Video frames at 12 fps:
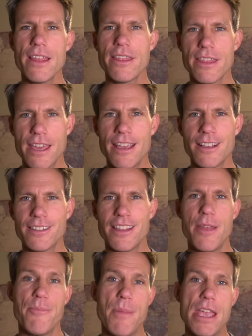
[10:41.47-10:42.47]
the things
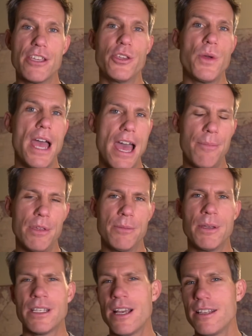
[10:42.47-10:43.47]
that make you happy,
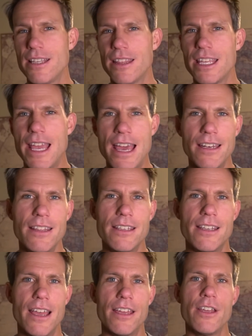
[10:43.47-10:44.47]
because at the end of the
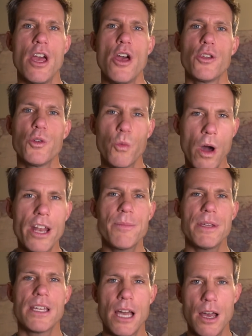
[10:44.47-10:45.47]
day, you want to
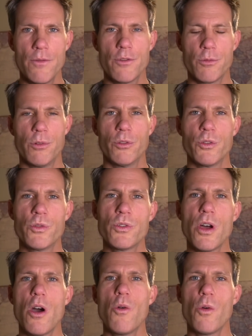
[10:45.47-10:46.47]
be comfortable. You
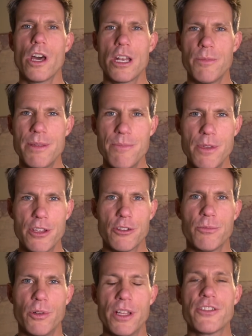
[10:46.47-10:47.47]
don't want to be
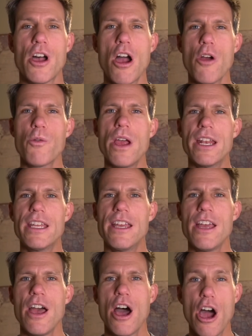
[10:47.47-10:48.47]
miserable. It's
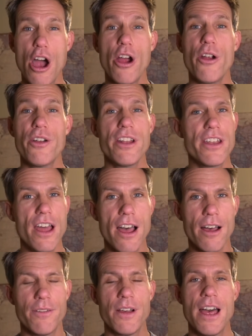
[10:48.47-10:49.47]
already hard
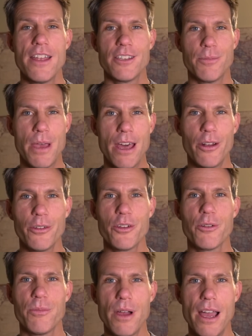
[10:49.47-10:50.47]
enough to pedal
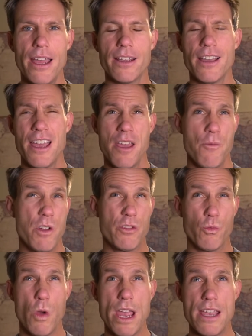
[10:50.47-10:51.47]
your bike,
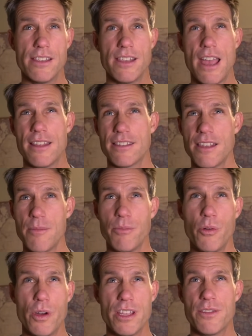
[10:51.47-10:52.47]
which weighs at some
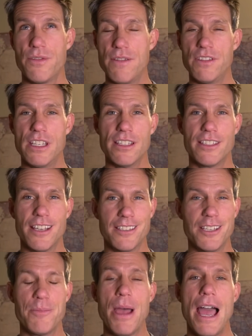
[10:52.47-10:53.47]
points 50 to
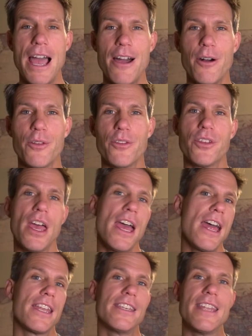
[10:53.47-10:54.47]
60 pounds
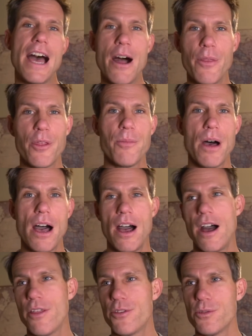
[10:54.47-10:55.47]
down the
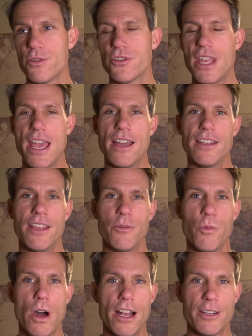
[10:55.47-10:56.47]
Baja through sand
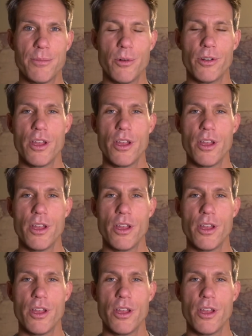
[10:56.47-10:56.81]
and washboard.